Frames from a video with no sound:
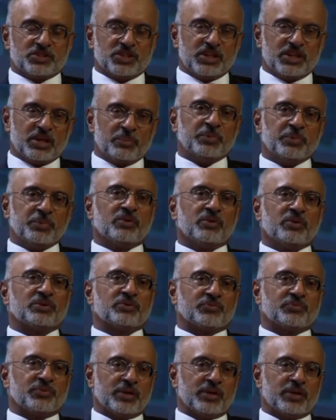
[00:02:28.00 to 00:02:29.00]
the GDP
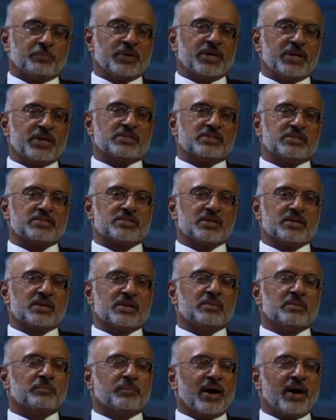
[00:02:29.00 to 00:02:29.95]
of the Philippines,